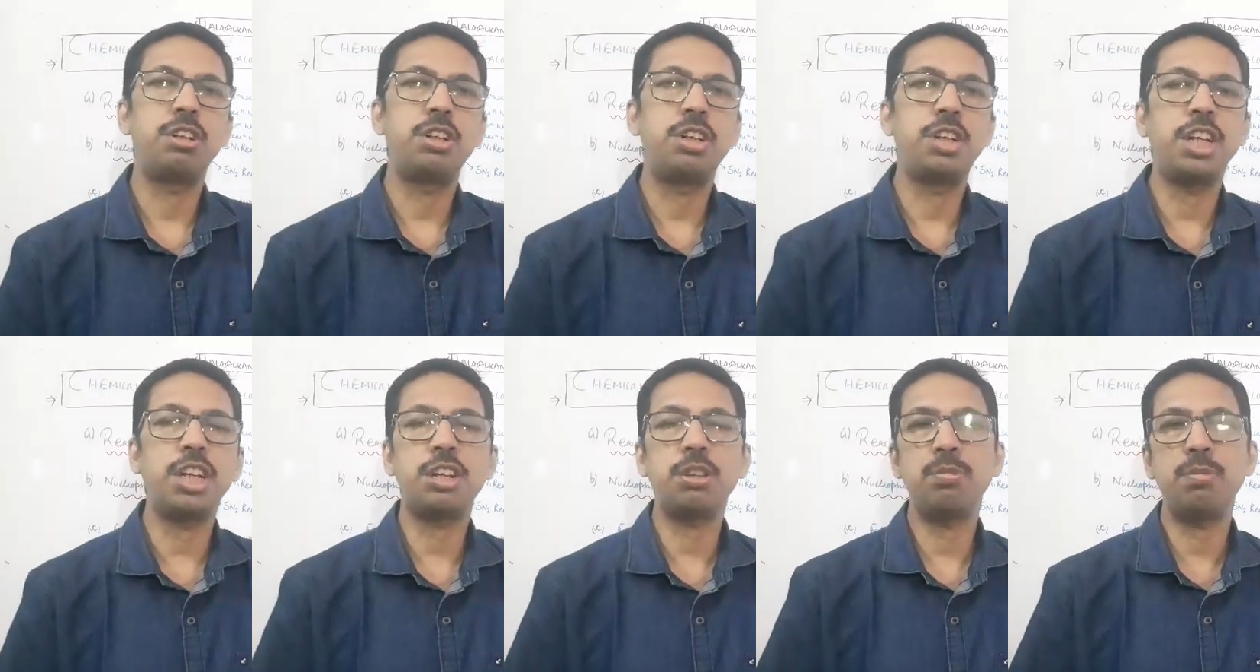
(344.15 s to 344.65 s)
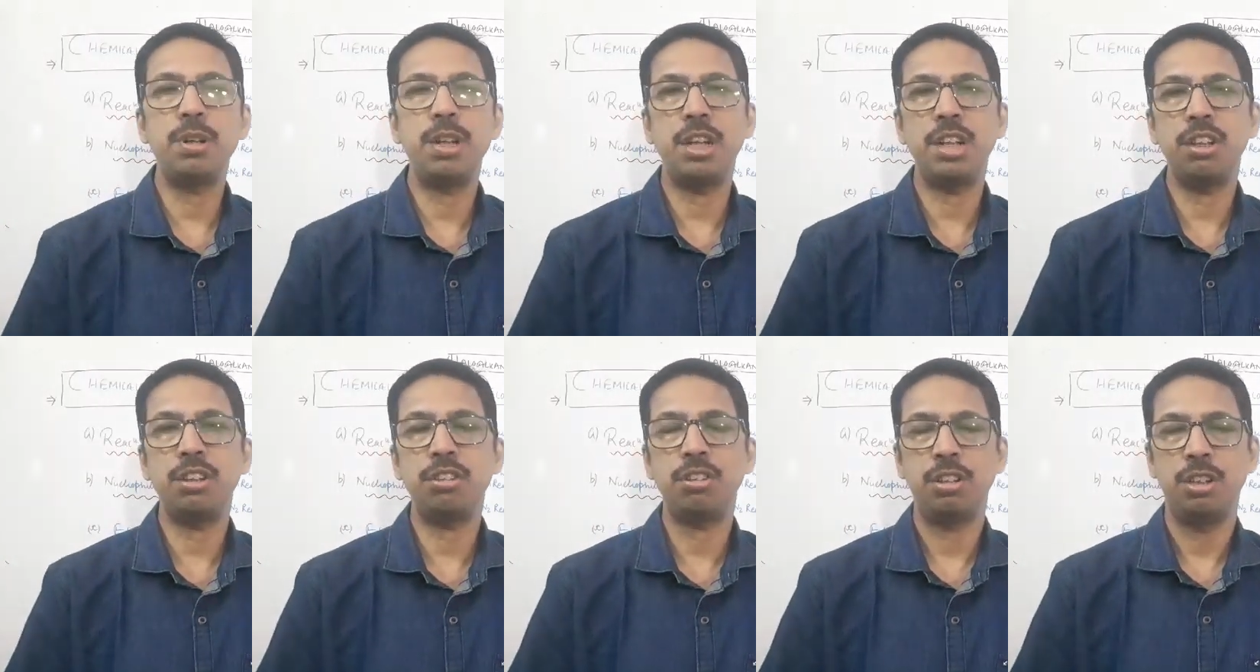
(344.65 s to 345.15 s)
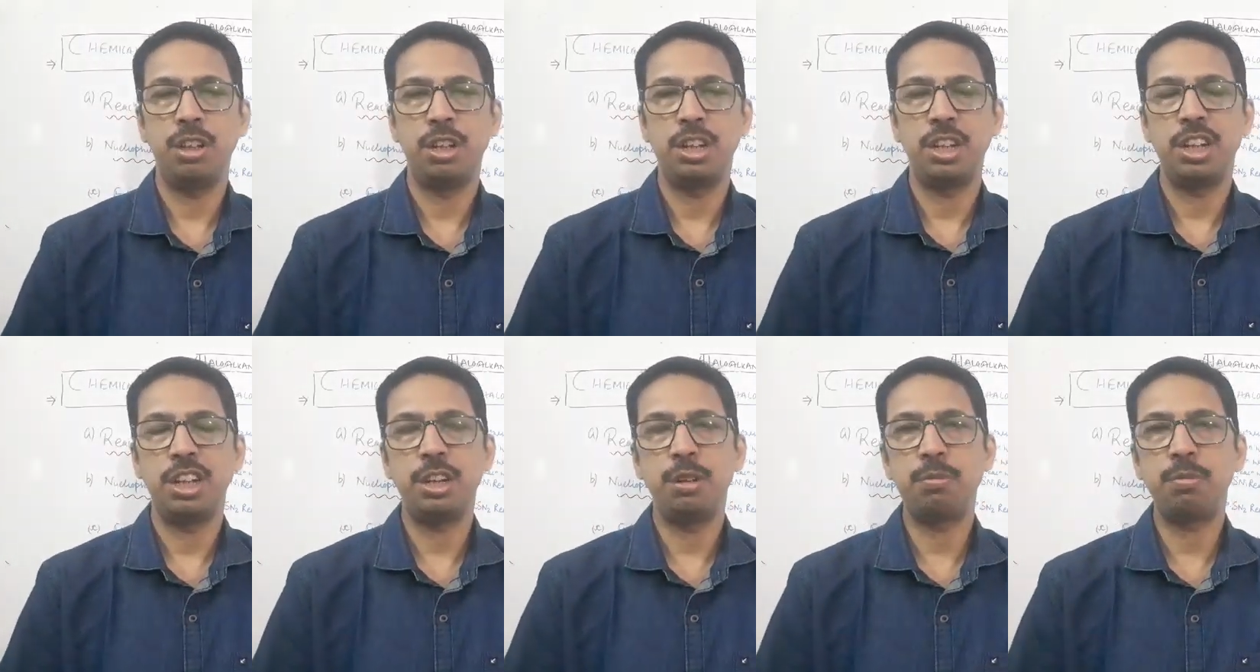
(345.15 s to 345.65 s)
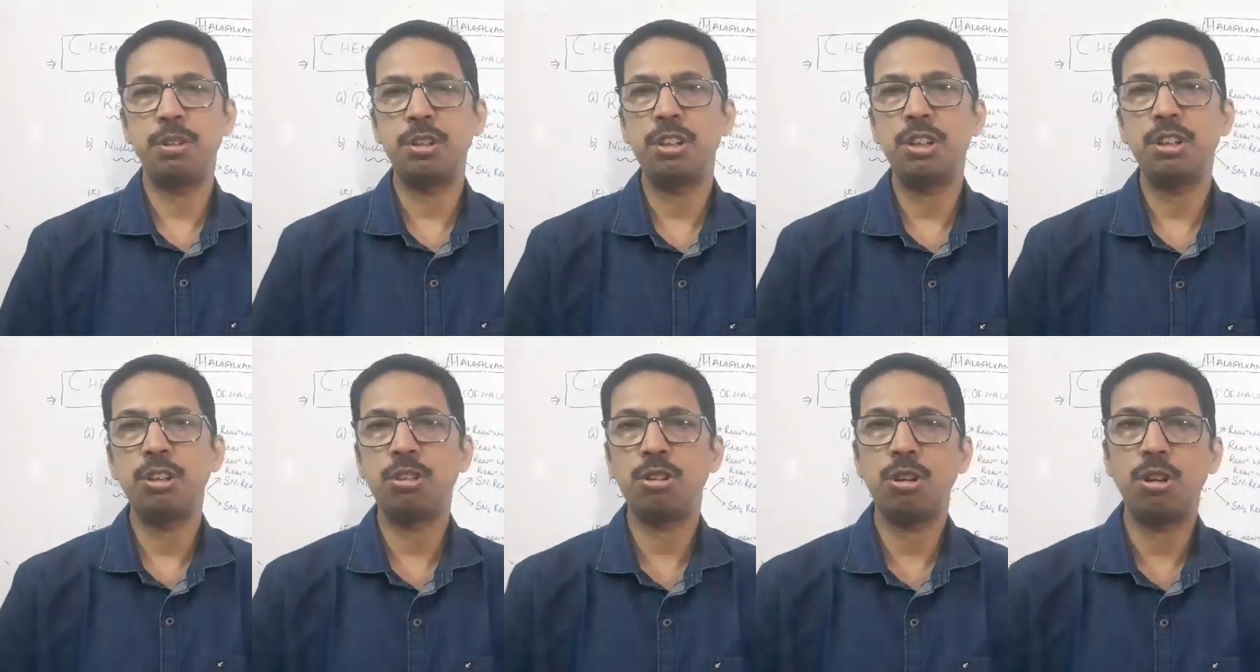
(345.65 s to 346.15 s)
takes place in
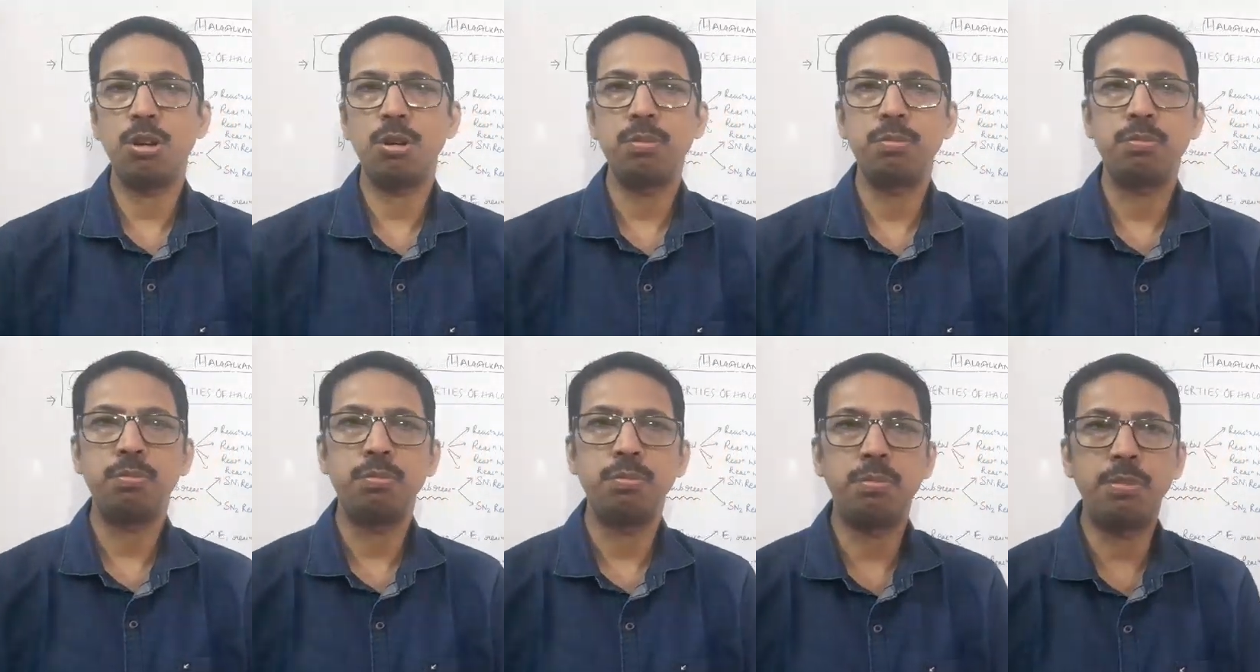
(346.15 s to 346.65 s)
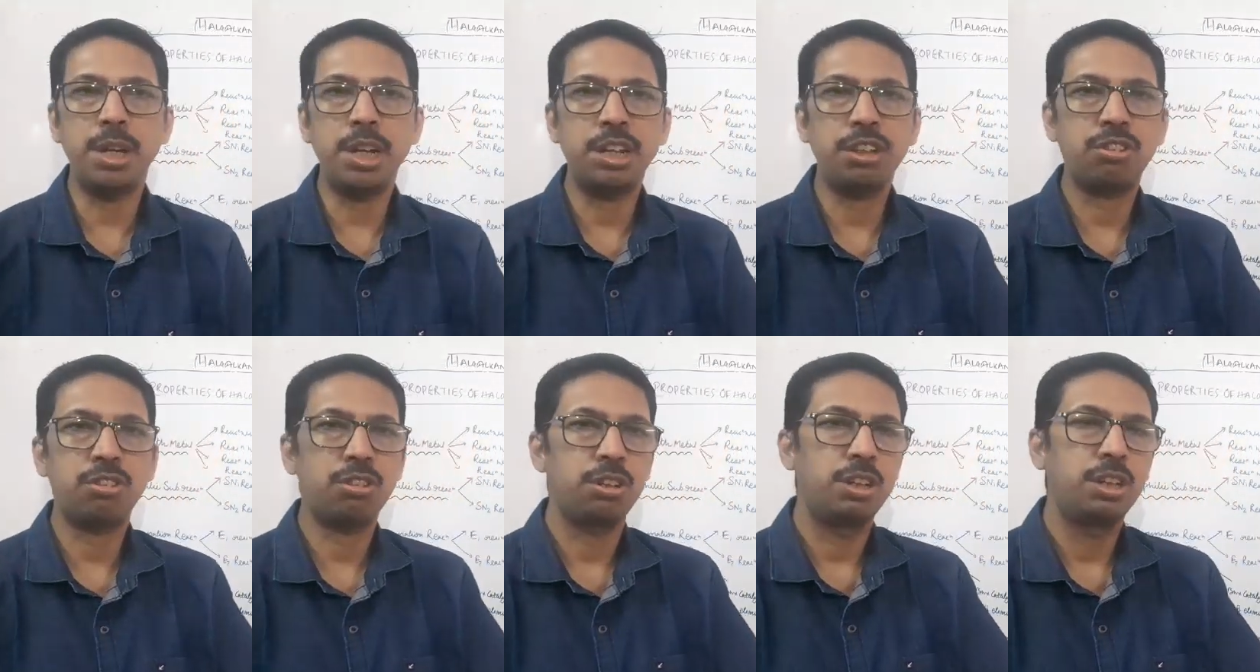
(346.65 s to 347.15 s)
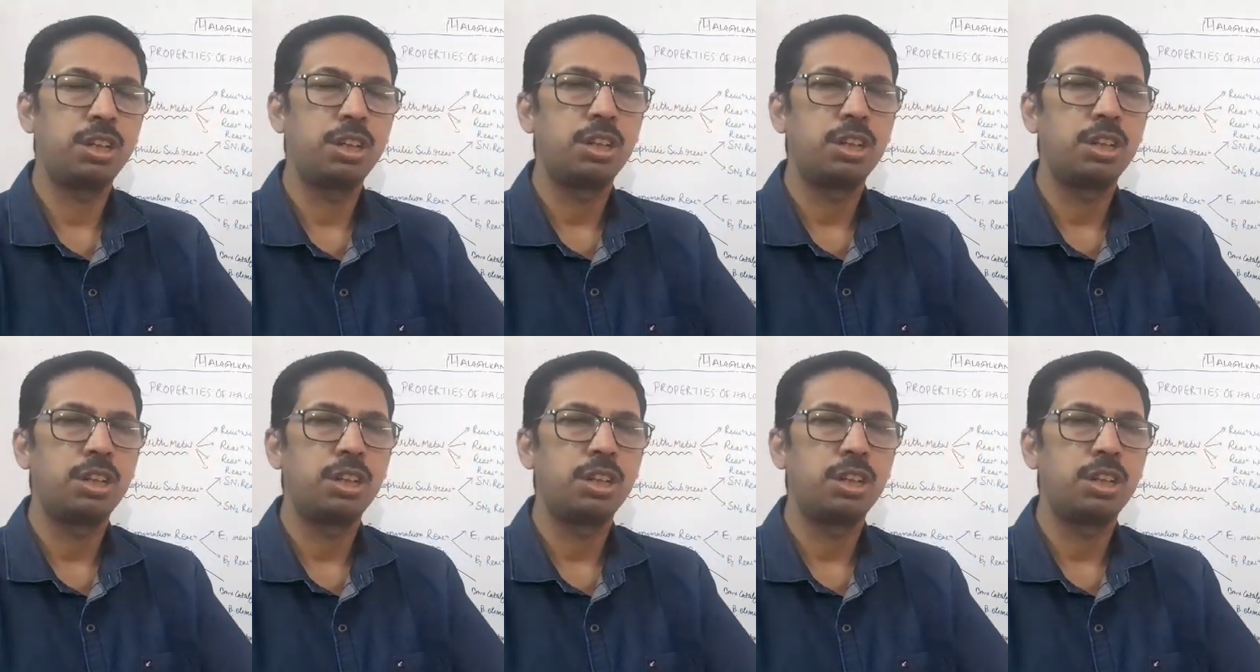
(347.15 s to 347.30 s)
presence of base